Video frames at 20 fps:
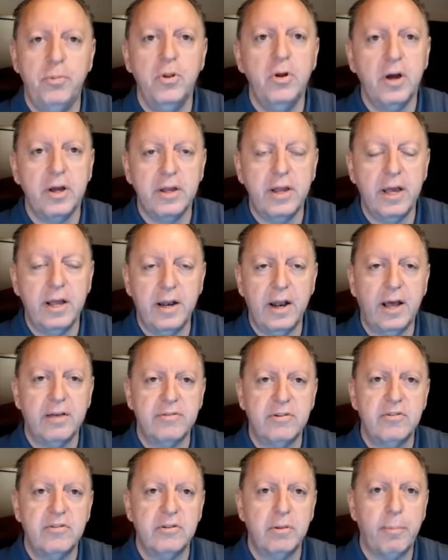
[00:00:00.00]
in, in
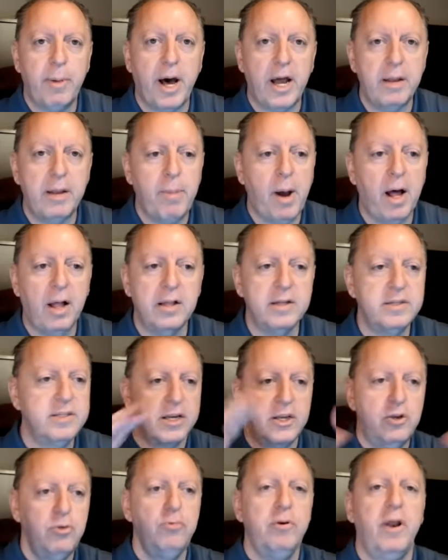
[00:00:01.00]
essence the body
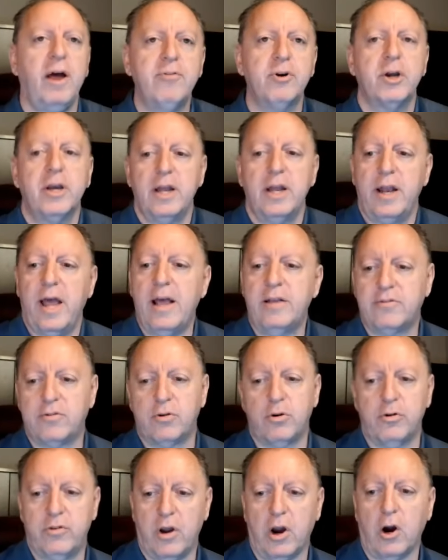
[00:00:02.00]
politic, you never get
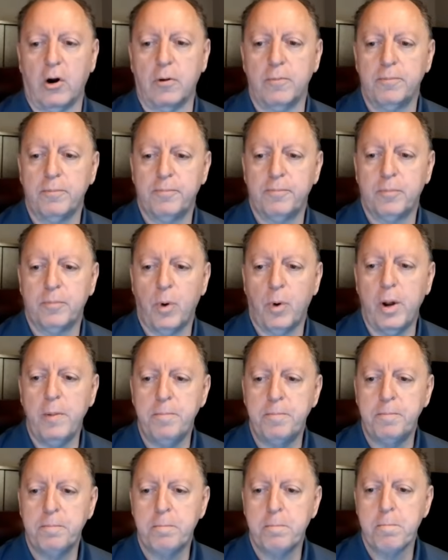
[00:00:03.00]
answers here, right?
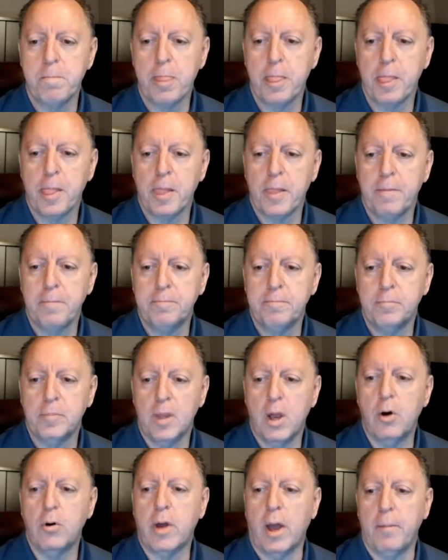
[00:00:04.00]

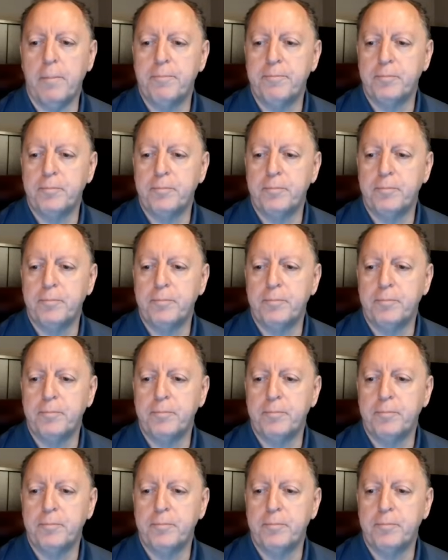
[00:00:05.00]
Okay.